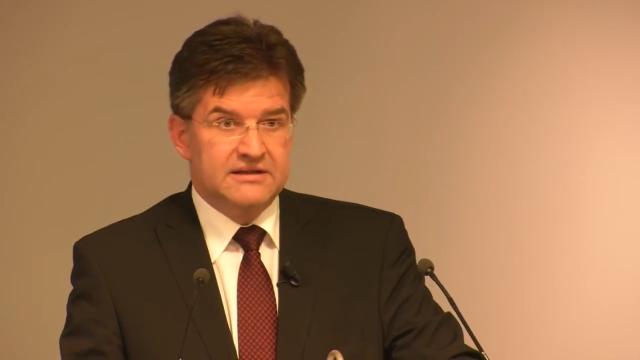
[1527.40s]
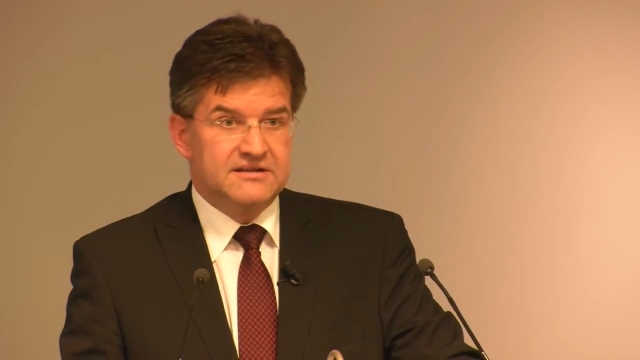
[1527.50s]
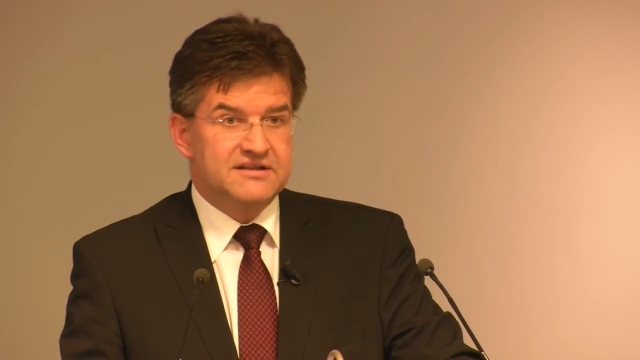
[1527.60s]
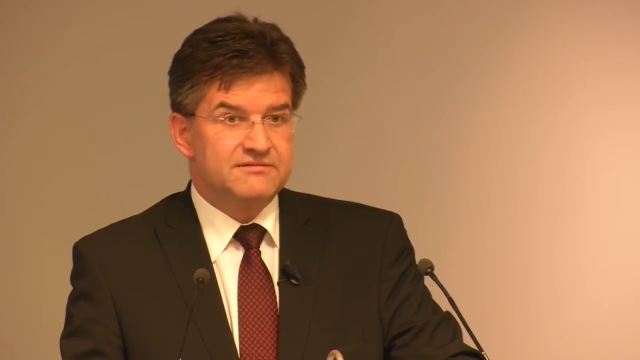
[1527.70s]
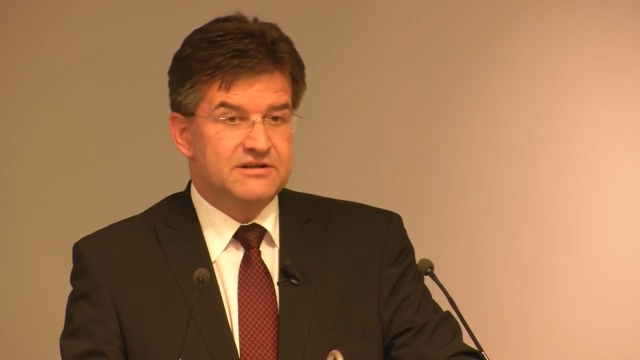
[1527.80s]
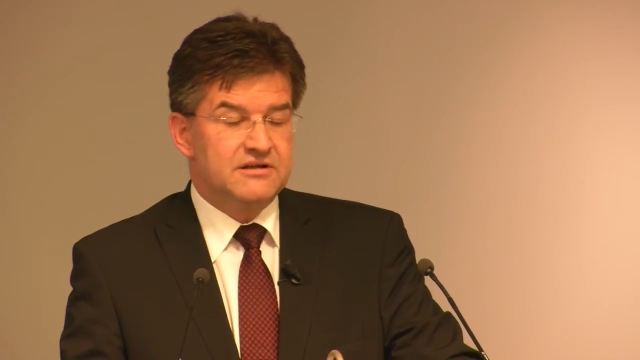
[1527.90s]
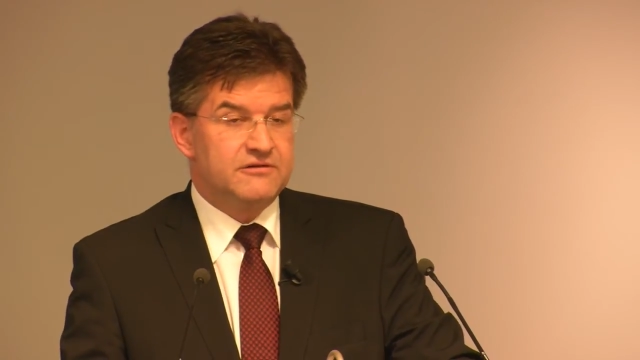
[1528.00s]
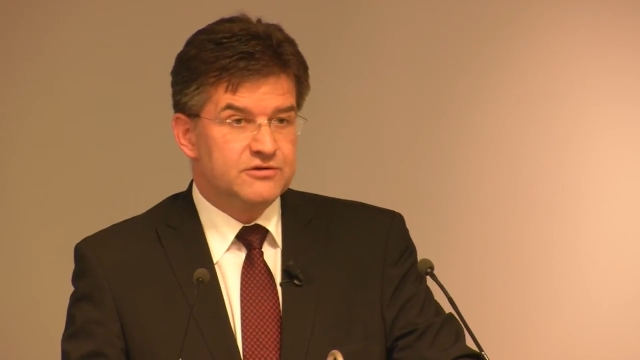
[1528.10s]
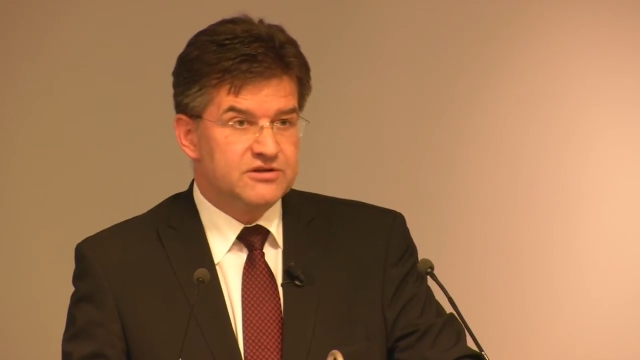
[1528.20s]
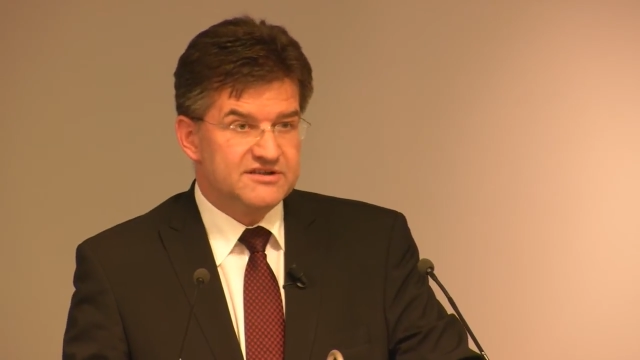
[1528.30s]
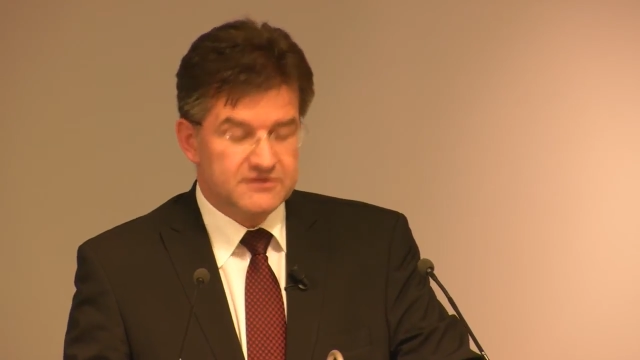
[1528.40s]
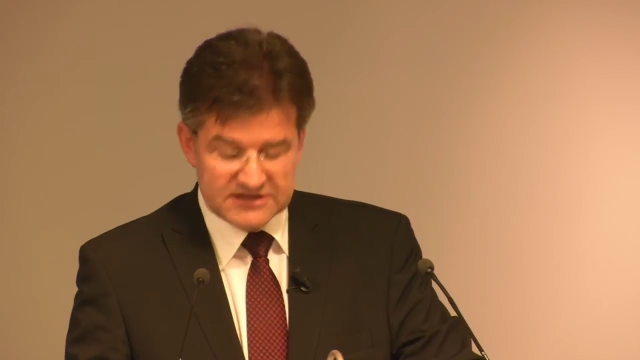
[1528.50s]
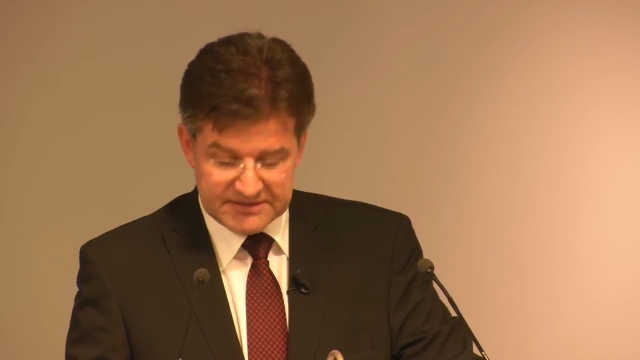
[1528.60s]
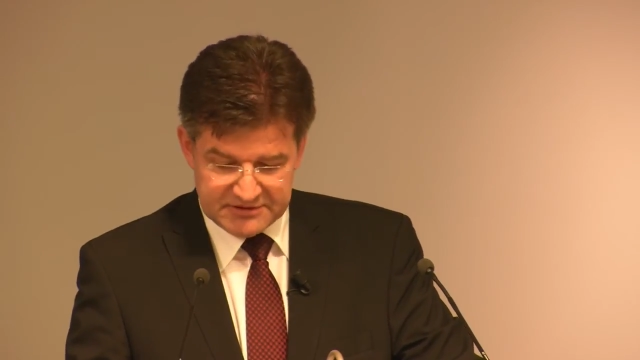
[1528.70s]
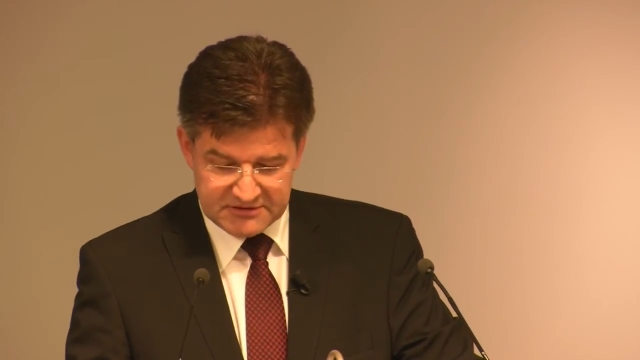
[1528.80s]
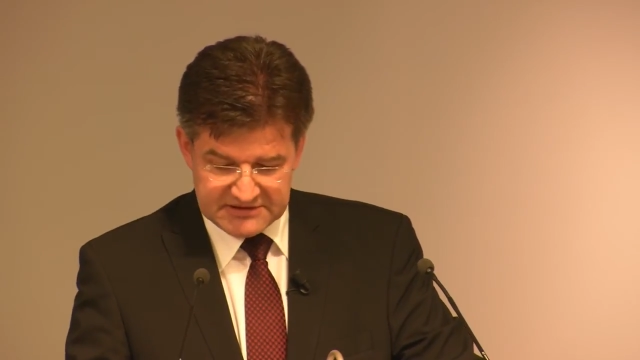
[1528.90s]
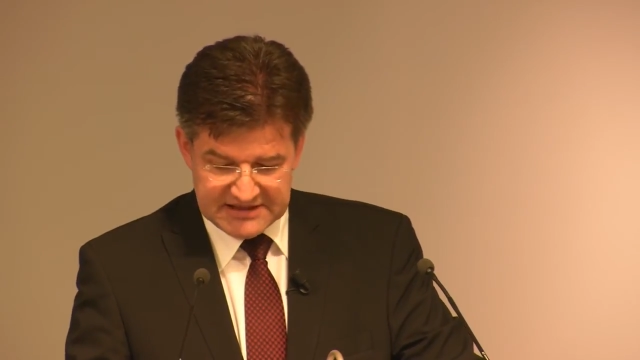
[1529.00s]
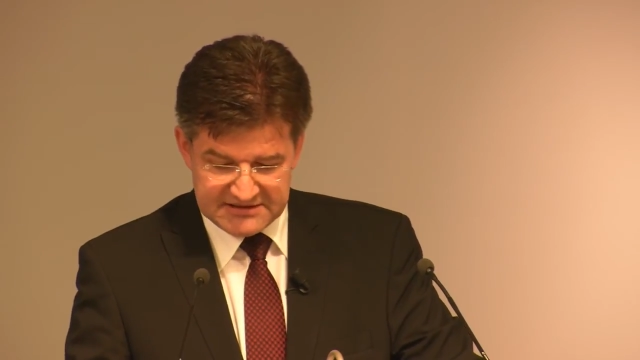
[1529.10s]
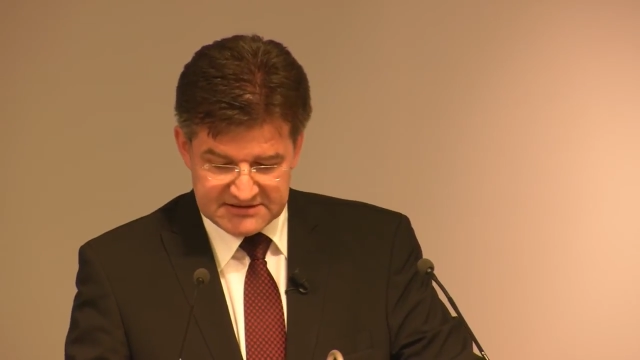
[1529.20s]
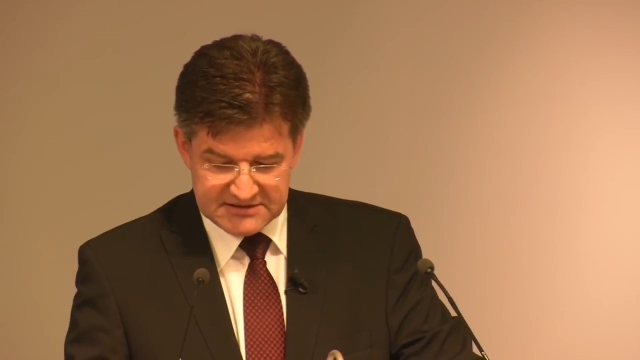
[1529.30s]
This will, of course, not happen
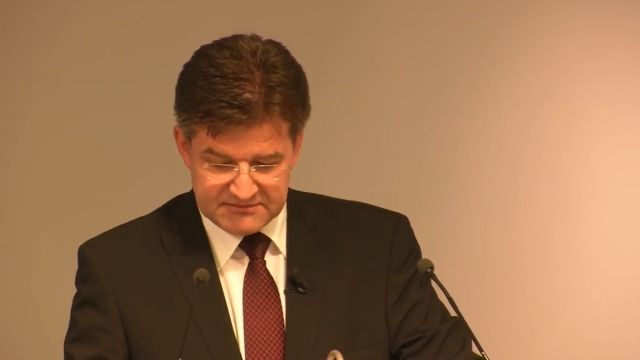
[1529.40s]
overnight,